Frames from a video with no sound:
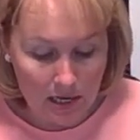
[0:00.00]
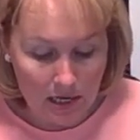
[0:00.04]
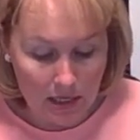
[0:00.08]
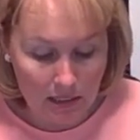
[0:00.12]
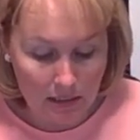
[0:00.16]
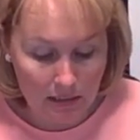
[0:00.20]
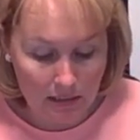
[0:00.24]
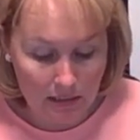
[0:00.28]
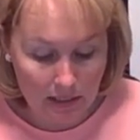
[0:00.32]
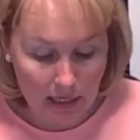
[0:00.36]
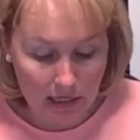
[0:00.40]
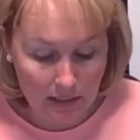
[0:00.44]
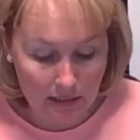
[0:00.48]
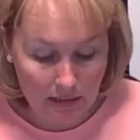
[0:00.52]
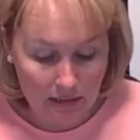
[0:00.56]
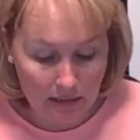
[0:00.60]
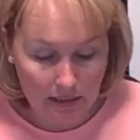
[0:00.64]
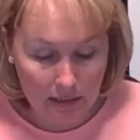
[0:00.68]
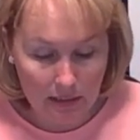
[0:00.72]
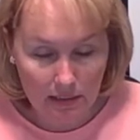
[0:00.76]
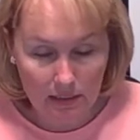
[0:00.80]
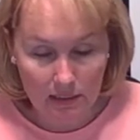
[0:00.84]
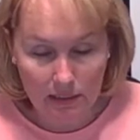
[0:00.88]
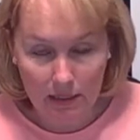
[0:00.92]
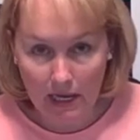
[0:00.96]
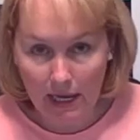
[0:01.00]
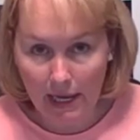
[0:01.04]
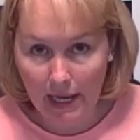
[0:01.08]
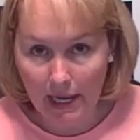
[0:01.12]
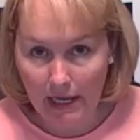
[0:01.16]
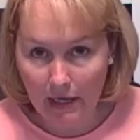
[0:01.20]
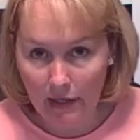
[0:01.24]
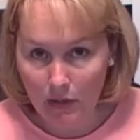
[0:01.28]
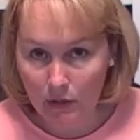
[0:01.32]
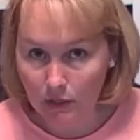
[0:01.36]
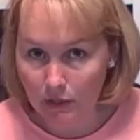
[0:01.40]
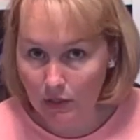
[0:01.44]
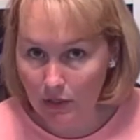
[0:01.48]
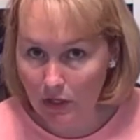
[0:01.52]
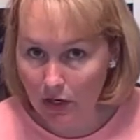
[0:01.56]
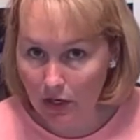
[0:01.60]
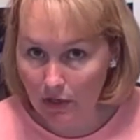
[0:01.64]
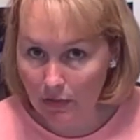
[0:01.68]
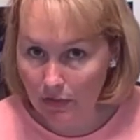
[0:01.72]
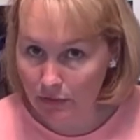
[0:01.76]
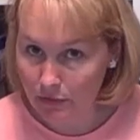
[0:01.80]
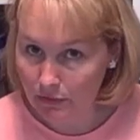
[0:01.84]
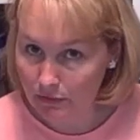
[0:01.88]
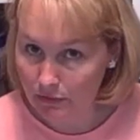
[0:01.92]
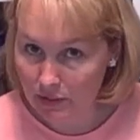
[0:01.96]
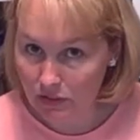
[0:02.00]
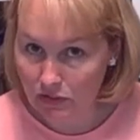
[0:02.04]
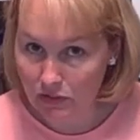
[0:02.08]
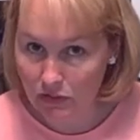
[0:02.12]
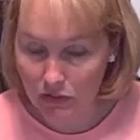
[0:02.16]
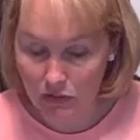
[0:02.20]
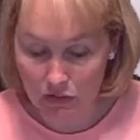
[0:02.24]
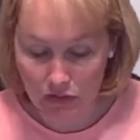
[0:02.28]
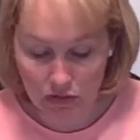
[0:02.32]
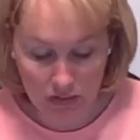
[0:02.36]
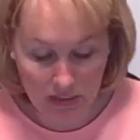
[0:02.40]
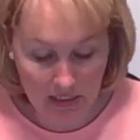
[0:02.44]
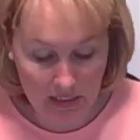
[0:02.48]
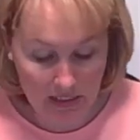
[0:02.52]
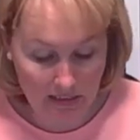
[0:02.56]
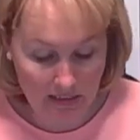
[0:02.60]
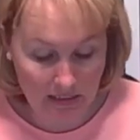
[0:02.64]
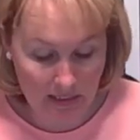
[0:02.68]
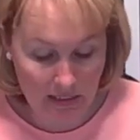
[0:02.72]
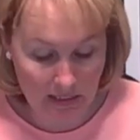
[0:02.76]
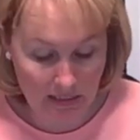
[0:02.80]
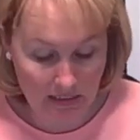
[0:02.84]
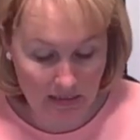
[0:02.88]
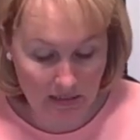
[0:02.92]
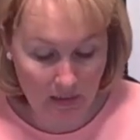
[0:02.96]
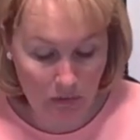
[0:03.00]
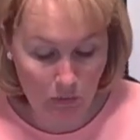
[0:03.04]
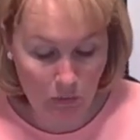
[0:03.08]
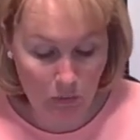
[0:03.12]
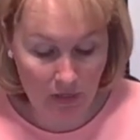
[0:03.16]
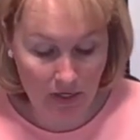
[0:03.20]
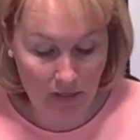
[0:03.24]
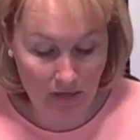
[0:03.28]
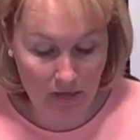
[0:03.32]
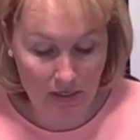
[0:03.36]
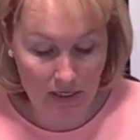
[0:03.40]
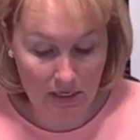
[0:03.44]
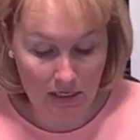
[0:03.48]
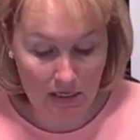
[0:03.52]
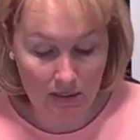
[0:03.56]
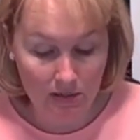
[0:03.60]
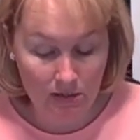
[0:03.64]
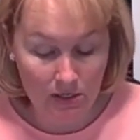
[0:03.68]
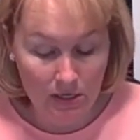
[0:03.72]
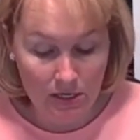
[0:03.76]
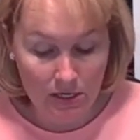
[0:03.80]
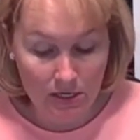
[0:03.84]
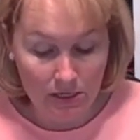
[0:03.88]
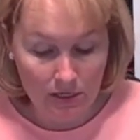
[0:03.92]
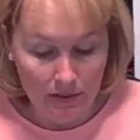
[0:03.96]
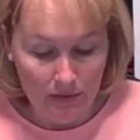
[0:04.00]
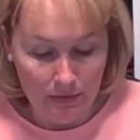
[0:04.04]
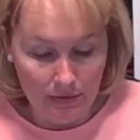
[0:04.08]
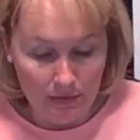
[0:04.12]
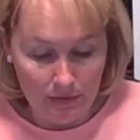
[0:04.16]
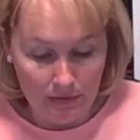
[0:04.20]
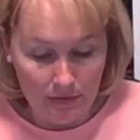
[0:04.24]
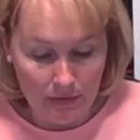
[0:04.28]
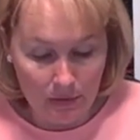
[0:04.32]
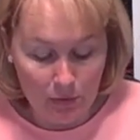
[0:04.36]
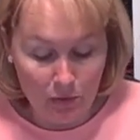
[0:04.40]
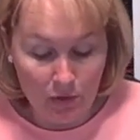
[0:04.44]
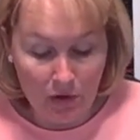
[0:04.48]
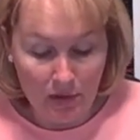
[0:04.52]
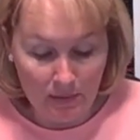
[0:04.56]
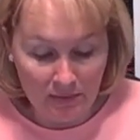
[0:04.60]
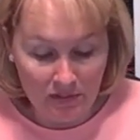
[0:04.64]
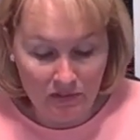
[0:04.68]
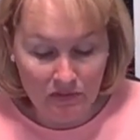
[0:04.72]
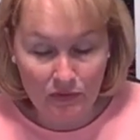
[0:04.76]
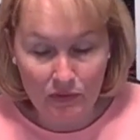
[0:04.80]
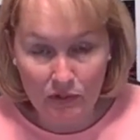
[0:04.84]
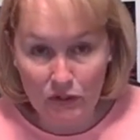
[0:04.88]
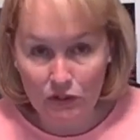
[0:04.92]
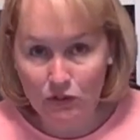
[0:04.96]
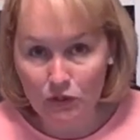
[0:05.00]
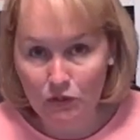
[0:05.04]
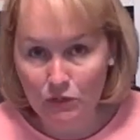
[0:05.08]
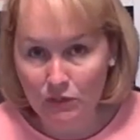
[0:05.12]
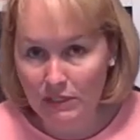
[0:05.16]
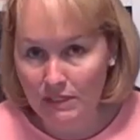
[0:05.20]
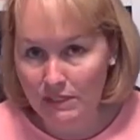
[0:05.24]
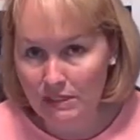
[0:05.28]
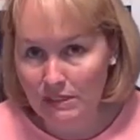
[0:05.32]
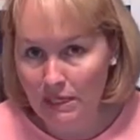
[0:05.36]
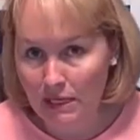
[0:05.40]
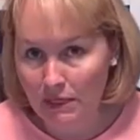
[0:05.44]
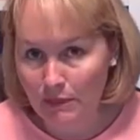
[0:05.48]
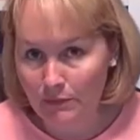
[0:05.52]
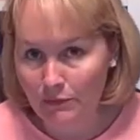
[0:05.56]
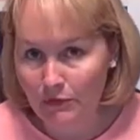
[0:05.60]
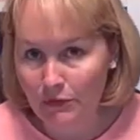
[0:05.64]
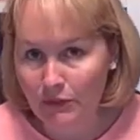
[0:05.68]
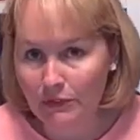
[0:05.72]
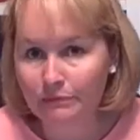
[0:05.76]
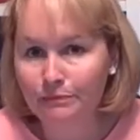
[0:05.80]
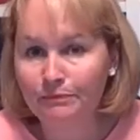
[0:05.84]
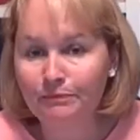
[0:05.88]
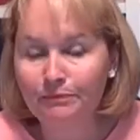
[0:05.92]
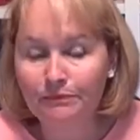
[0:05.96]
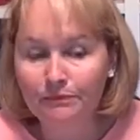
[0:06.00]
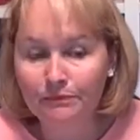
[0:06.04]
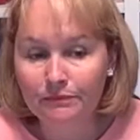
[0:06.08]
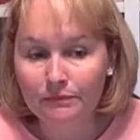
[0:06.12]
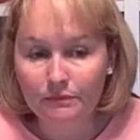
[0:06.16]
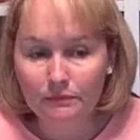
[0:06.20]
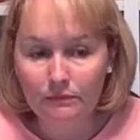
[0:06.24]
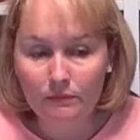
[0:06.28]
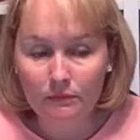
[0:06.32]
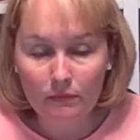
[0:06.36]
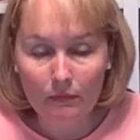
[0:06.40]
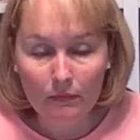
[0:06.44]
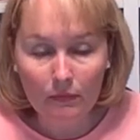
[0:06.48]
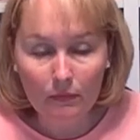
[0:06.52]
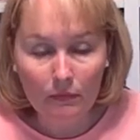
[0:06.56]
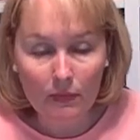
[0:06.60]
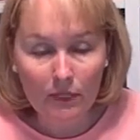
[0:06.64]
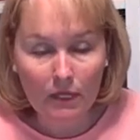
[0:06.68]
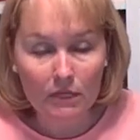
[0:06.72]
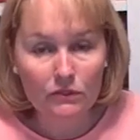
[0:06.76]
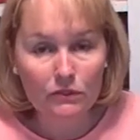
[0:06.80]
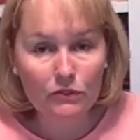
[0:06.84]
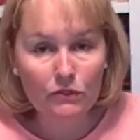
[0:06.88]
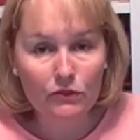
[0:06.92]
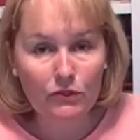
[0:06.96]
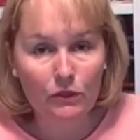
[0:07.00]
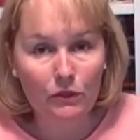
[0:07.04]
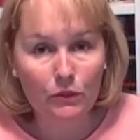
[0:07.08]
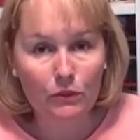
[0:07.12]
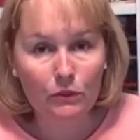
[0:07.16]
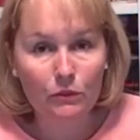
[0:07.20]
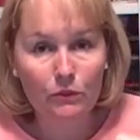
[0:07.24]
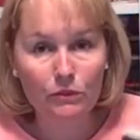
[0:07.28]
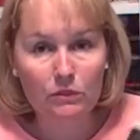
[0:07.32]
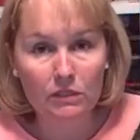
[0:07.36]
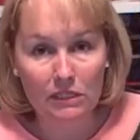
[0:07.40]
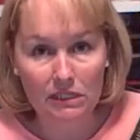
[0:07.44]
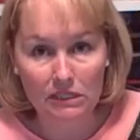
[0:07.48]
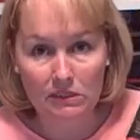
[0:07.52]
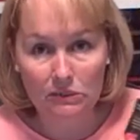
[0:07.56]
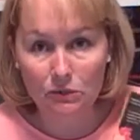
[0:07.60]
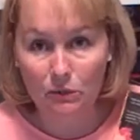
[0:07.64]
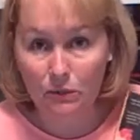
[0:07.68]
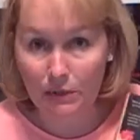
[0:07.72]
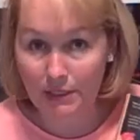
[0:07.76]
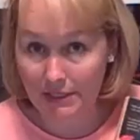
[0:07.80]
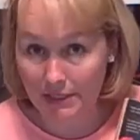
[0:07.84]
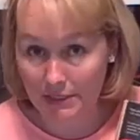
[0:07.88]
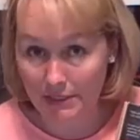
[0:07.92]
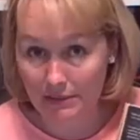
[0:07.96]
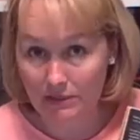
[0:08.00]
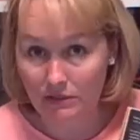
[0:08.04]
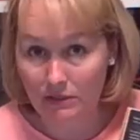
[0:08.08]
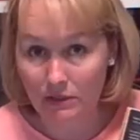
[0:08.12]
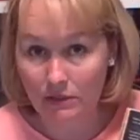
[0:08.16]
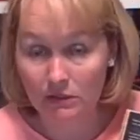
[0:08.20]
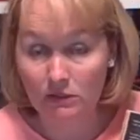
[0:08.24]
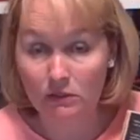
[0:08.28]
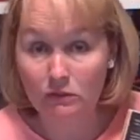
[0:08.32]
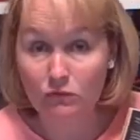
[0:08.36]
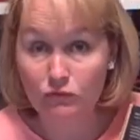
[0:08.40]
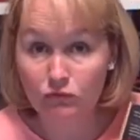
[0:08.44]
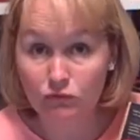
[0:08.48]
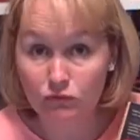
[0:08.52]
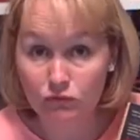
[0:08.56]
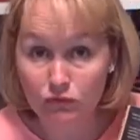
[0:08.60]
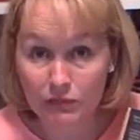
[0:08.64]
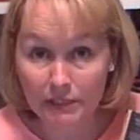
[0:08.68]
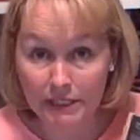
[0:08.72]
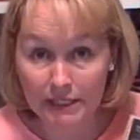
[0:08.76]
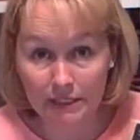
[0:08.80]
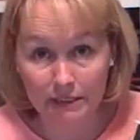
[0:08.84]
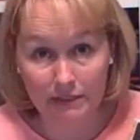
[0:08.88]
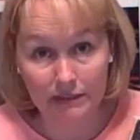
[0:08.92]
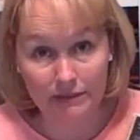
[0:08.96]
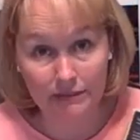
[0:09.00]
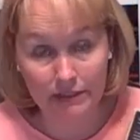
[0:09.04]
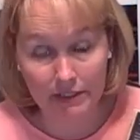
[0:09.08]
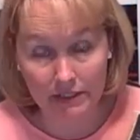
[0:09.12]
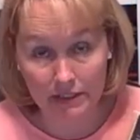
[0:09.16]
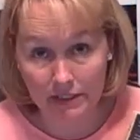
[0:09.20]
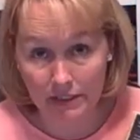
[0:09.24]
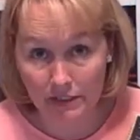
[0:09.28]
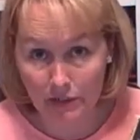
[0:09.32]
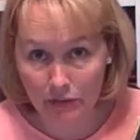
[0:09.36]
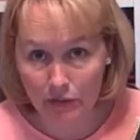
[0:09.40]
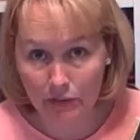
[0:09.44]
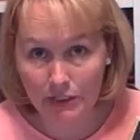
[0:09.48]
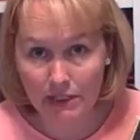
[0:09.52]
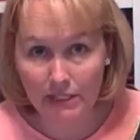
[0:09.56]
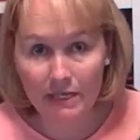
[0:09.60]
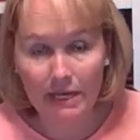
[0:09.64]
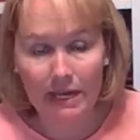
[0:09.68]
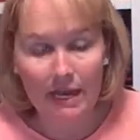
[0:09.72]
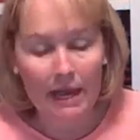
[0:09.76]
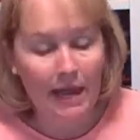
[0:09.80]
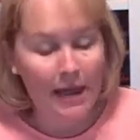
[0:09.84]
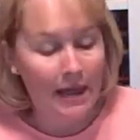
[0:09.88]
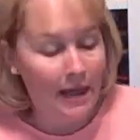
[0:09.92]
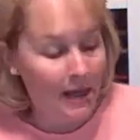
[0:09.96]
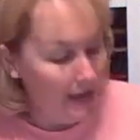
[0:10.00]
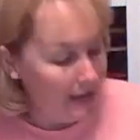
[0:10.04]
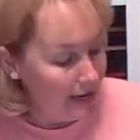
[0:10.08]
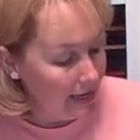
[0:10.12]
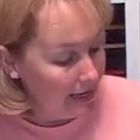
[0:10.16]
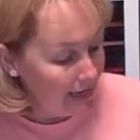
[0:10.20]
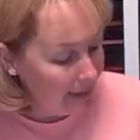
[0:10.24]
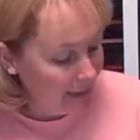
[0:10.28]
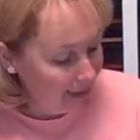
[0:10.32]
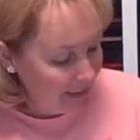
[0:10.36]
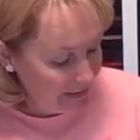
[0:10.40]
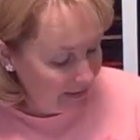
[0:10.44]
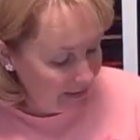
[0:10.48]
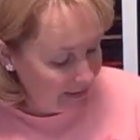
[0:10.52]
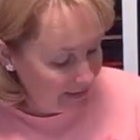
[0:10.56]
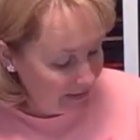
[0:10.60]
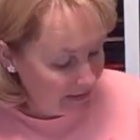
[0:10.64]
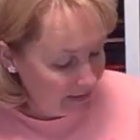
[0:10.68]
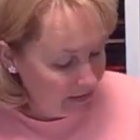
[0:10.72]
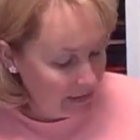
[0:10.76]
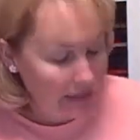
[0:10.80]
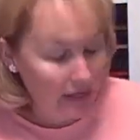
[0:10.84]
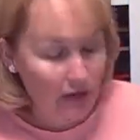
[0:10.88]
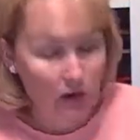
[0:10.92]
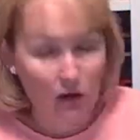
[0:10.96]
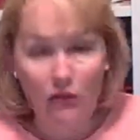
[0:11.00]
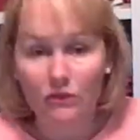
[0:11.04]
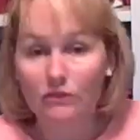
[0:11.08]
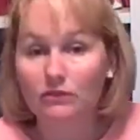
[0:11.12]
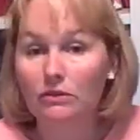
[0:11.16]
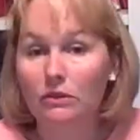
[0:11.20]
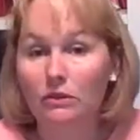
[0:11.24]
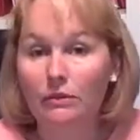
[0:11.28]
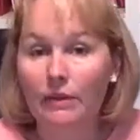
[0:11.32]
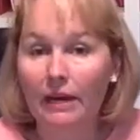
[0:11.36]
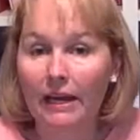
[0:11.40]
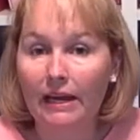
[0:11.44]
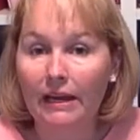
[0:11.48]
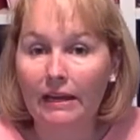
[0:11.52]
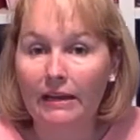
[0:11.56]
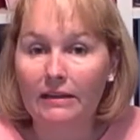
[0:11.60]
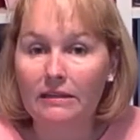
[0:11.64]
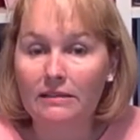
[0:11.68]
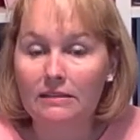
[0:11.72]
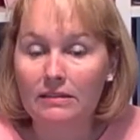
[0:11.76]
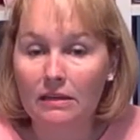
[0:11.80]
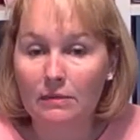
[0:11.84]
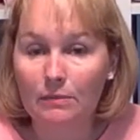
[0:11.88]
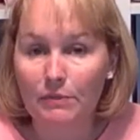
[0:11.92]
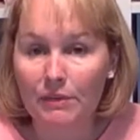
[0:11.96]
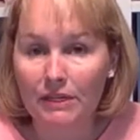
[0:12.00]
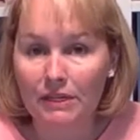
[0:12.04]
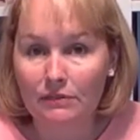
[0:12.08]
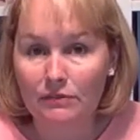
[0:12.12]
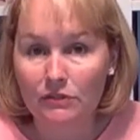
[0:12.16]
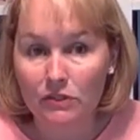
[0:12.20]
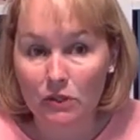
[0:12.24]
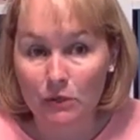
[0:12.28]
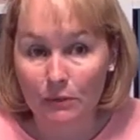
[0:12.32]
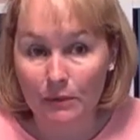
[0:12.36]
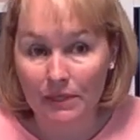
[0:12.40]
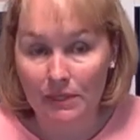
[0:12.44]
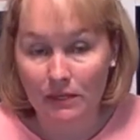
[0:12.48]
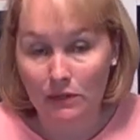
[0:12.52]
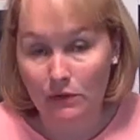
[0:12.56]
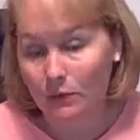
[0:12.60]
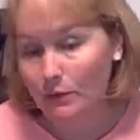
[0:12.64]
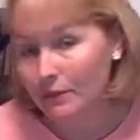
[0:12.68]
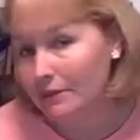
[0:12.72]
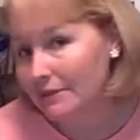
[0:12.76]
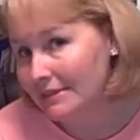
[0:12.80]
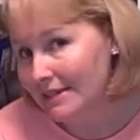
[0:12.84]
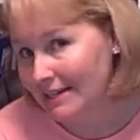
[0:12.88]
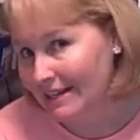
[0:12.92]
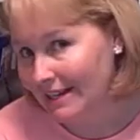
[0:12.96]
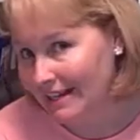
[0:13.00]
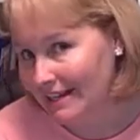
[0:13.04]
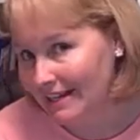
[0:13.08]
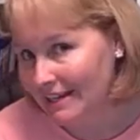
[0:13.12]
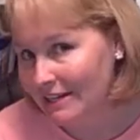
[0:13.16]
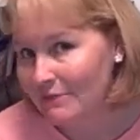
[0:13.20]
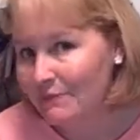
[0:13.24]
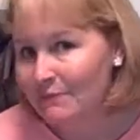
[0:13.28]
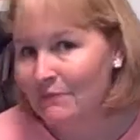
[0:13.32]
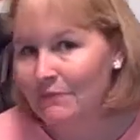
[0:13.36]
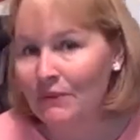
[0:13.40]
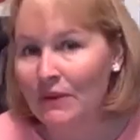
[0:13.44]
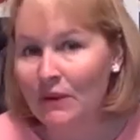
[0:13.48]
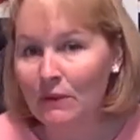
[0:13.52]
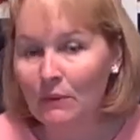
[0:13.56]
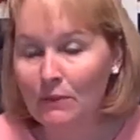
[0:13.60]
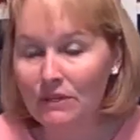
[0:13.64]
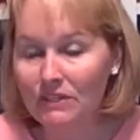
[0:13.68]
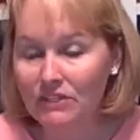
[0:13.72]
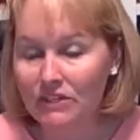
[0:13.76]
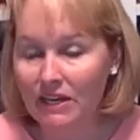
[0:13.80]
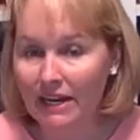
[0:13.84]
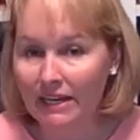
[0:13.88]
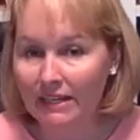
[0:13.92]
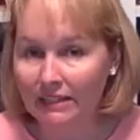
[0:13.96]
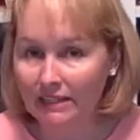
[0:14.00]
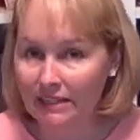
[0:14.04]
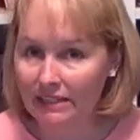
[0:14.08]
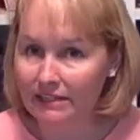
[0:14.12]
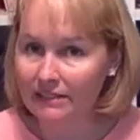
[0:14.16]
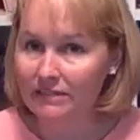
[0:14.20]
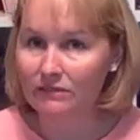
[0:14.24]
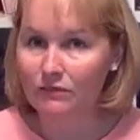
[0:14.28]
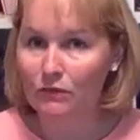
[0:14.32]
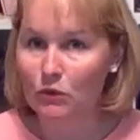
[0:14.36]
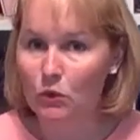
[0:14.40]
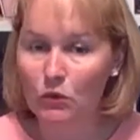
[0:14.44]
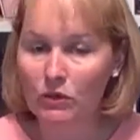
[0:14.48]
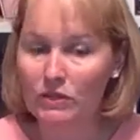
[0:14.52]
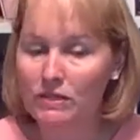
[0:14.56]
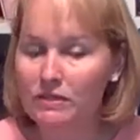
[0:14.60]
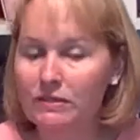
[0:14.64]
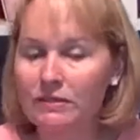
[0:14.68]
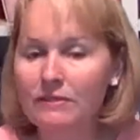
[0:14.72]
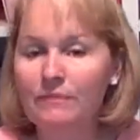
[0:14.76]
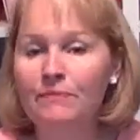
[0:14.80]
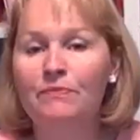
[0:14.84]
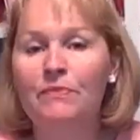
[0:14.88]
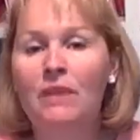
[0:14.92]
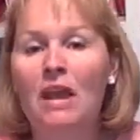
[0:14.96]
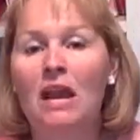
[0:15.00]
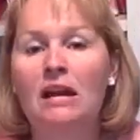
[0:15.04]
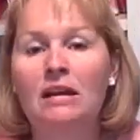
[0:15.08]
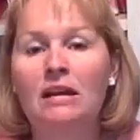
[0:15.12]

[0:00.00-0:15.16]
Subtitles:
exactly how the author researched these things and where the premise for the stories come from. So this was really, really good. And it also has a bit of sewing and quilting in it, which I liked, of course.